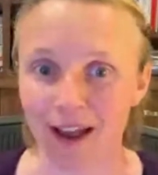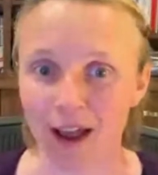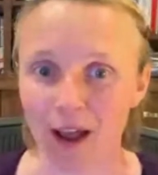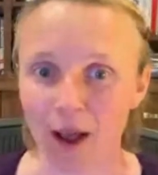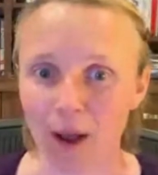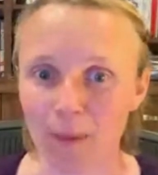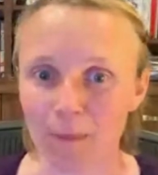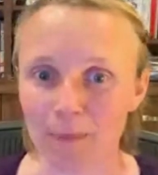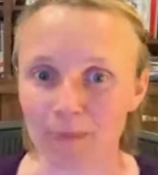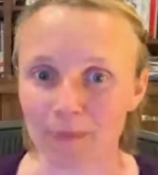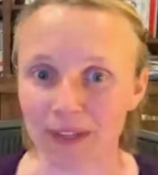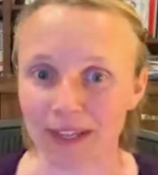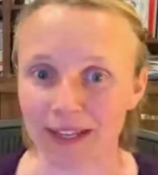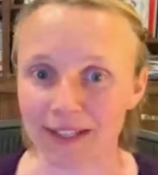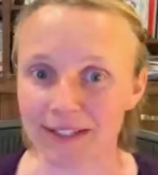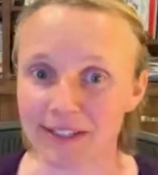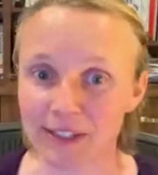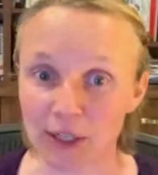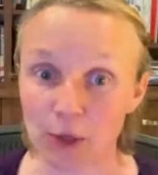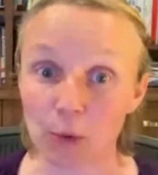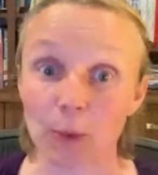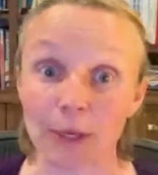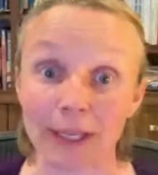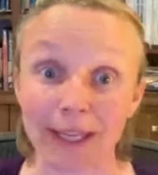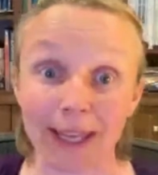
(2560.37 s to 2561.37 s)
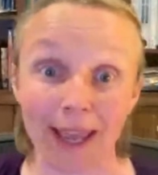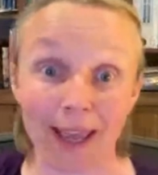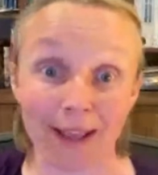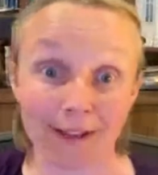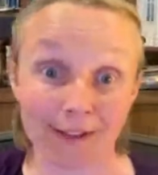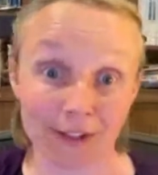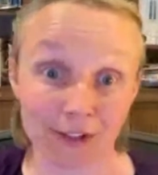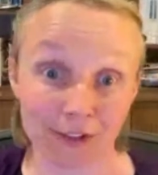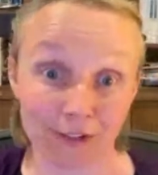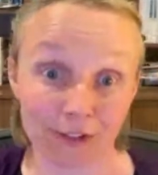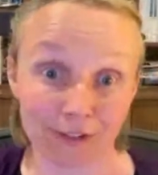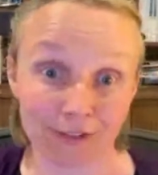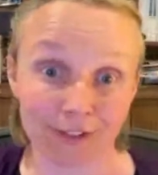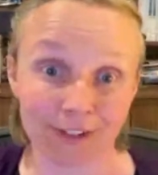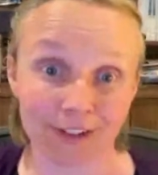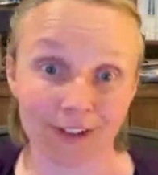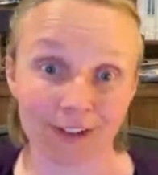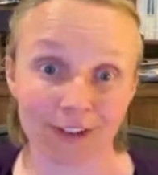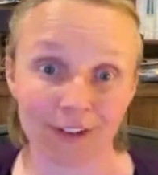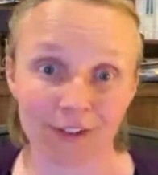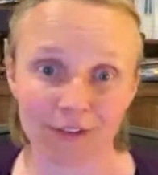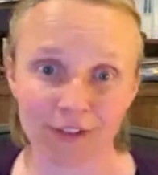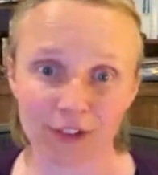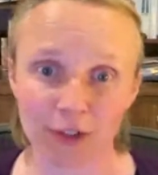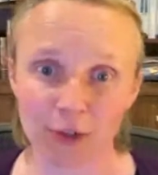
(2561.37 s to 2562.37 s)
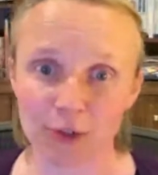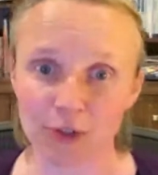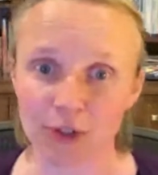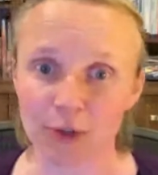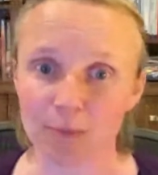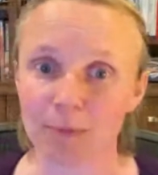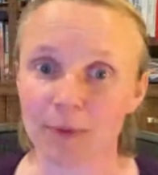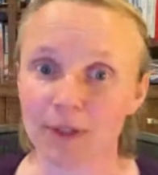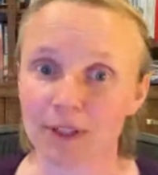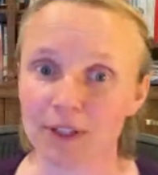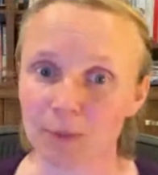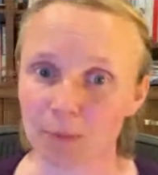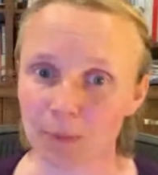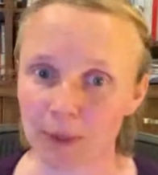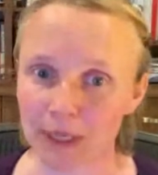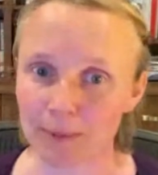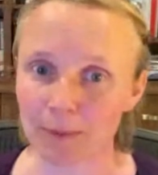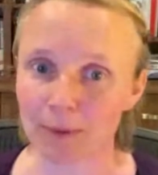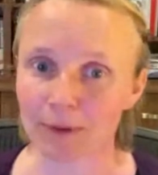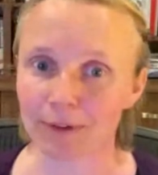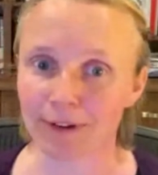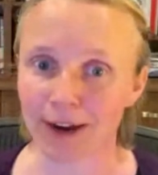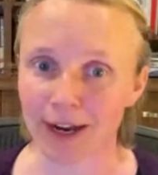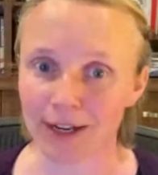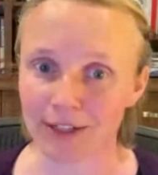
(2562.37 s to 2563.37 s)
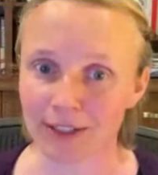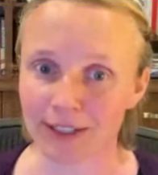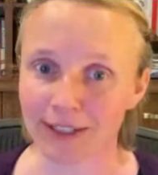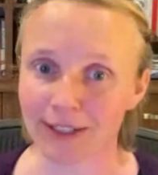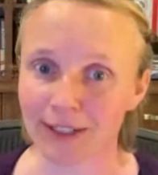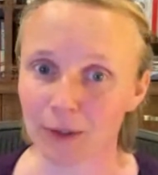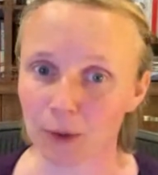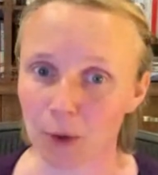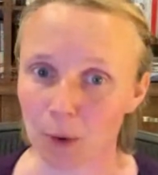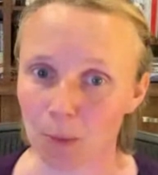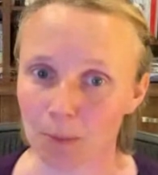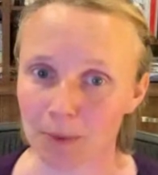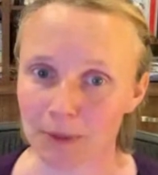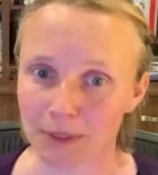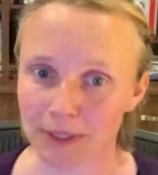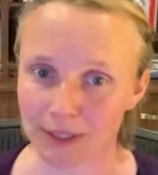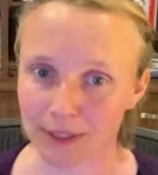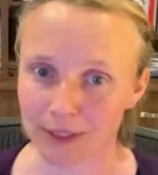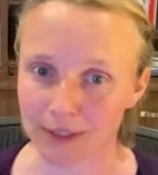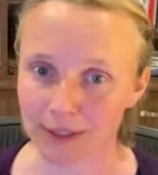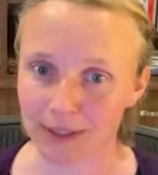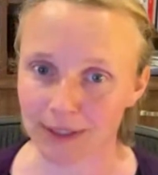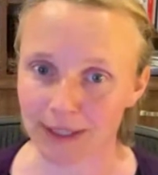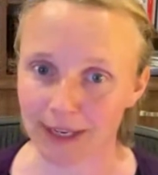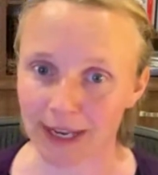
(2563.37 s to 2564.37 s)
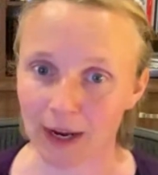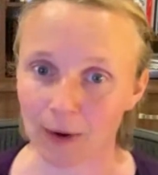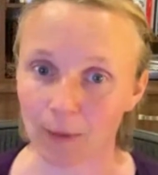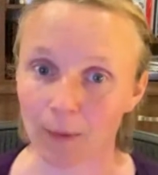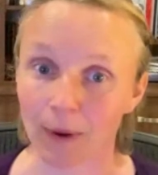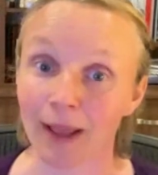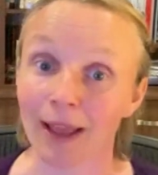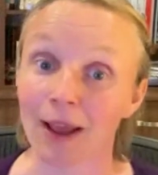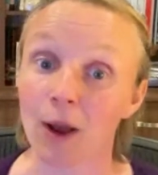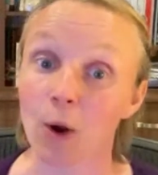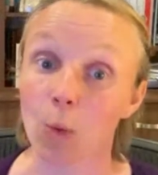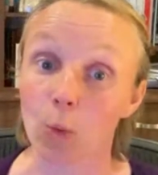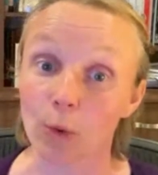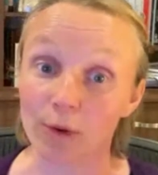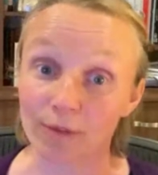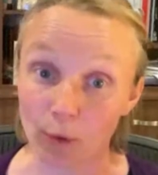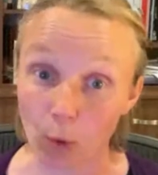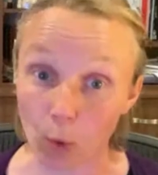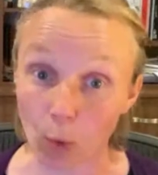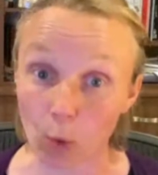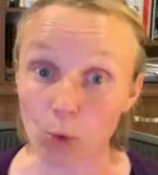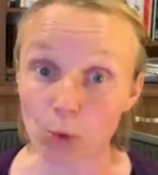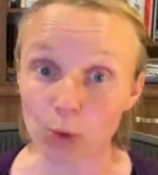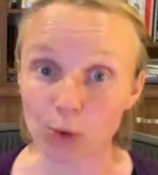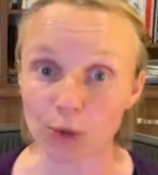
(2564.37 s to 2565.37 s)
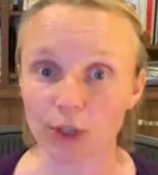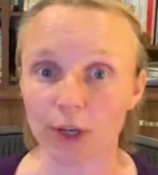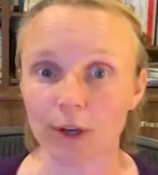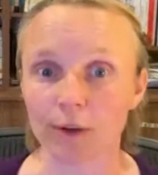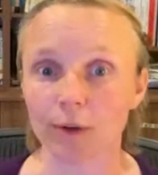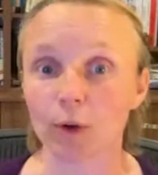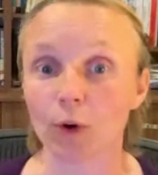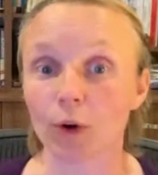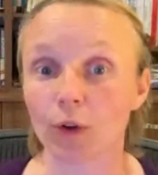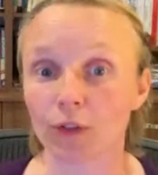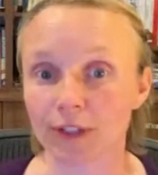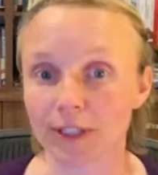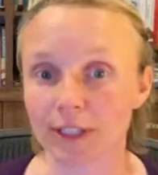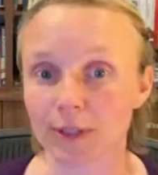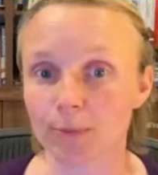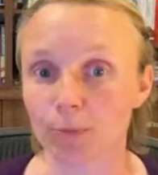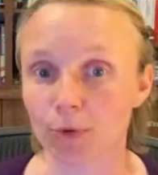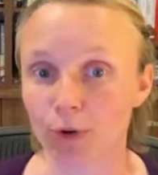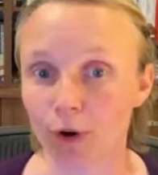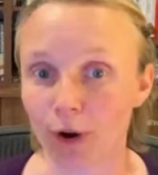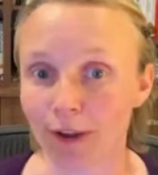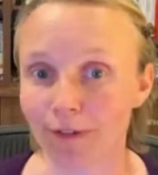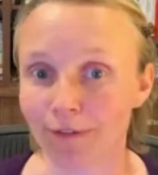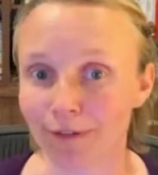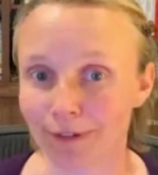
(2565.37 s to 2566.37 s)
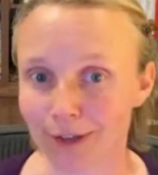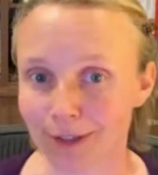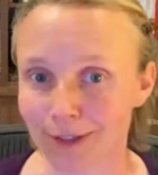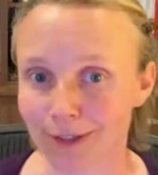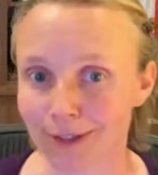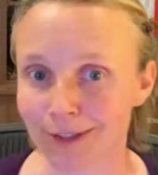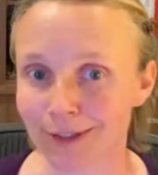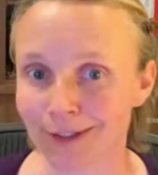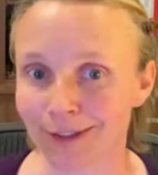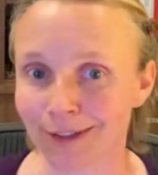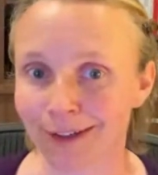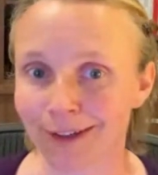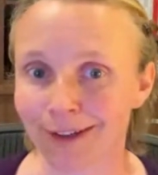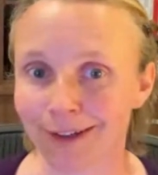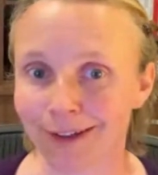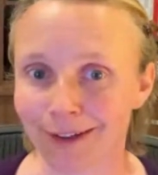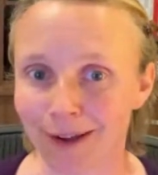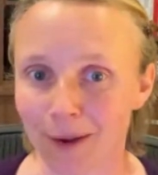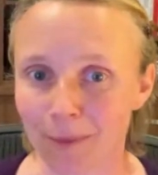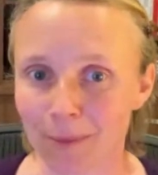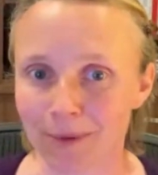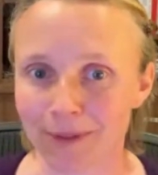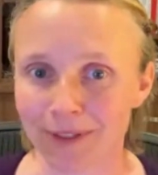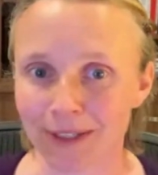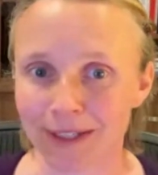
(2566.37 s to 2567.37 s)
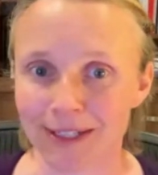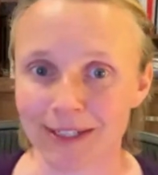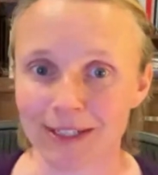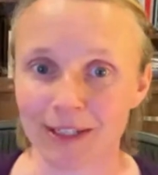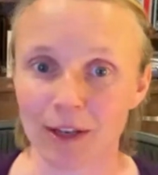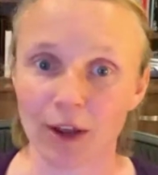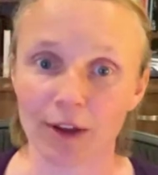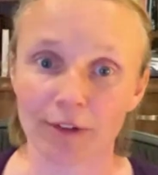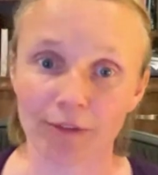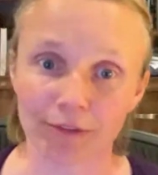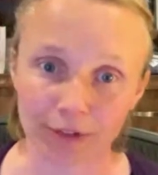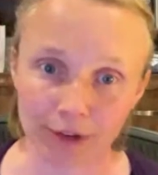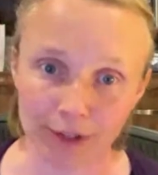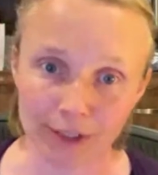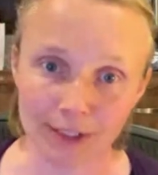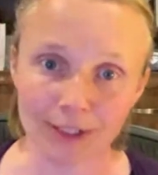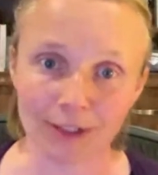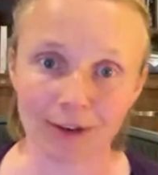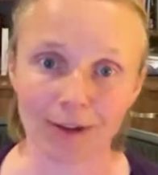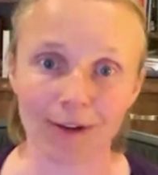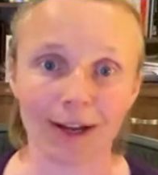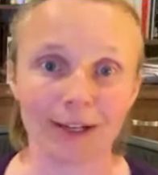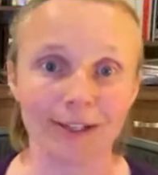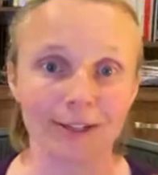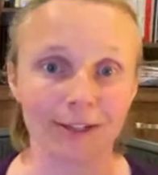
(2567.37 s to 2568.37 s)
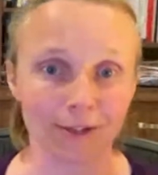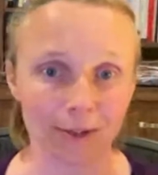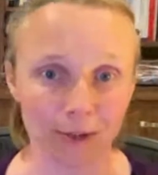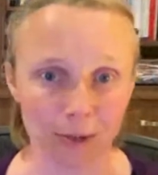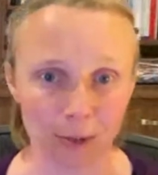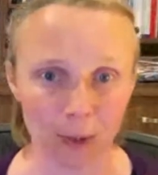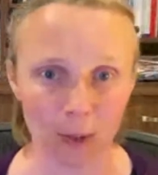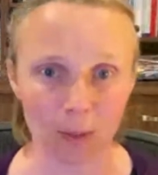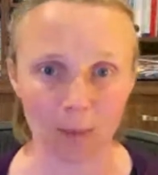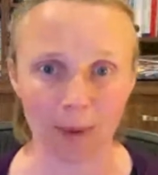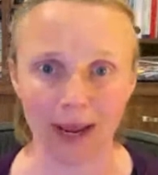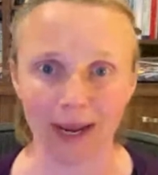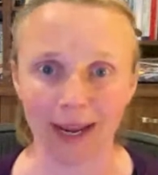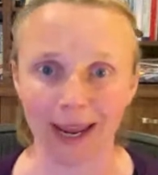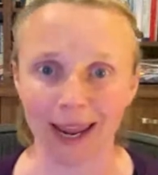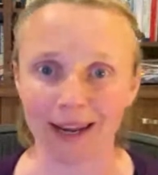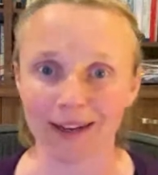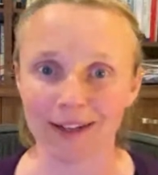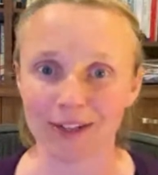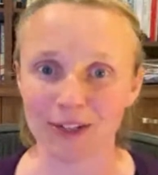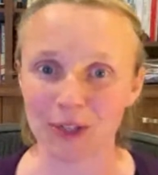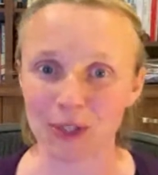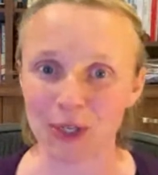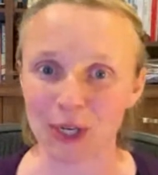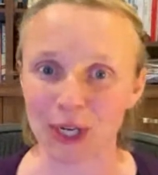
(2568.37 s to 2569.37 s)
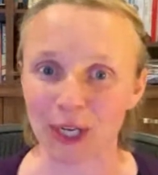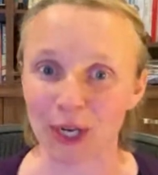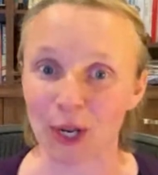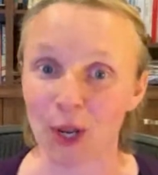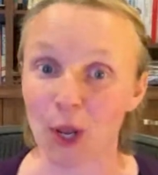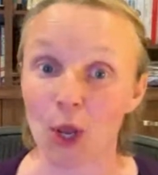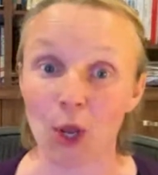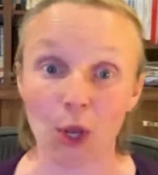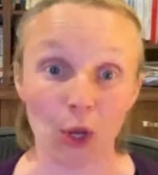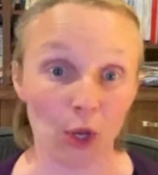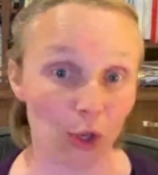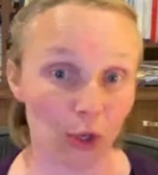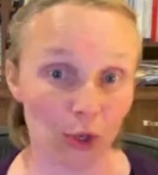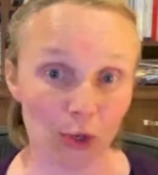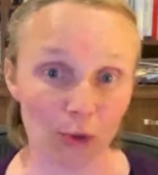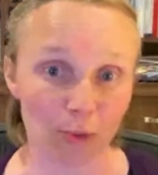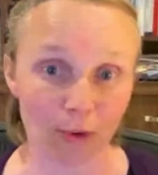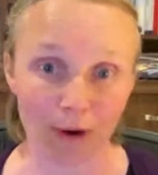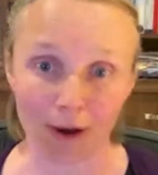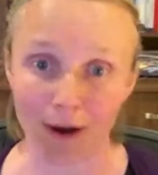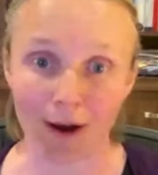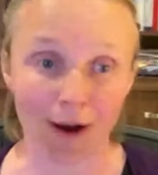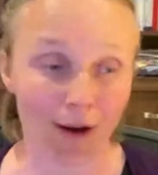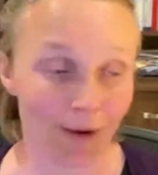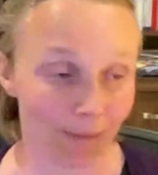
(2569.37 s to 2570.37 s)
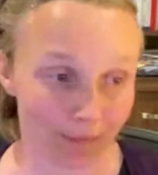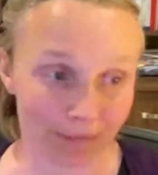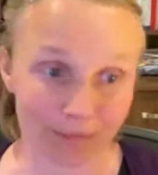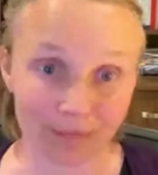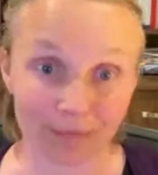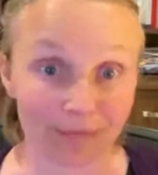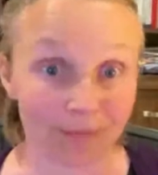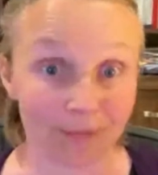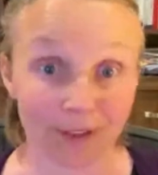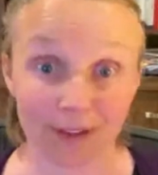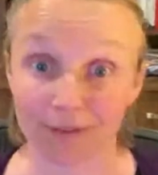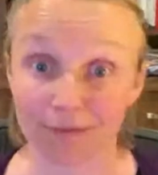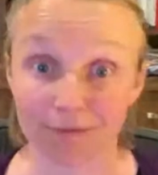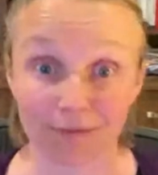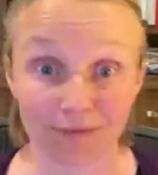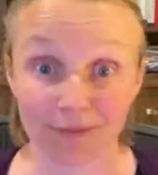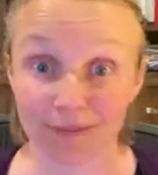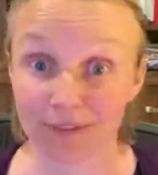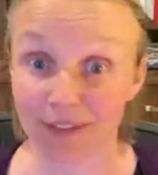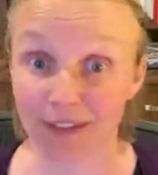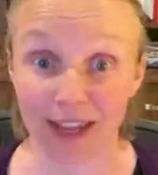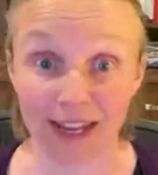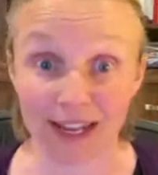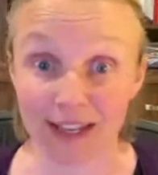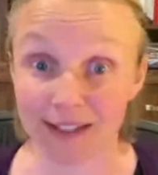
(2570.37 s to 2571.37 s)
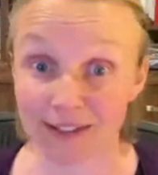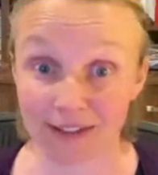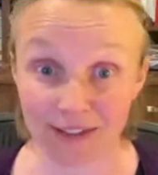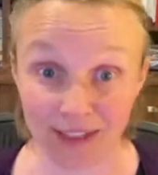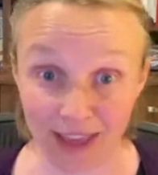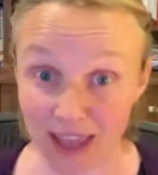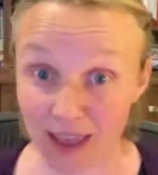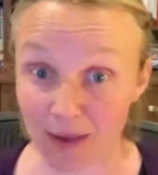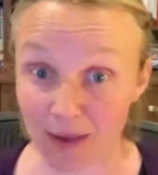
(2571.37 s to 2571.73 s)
until we get to fusion, because people are actually in competition now. We've also got these private companies like First Light and Tokamak Energy, who are, they've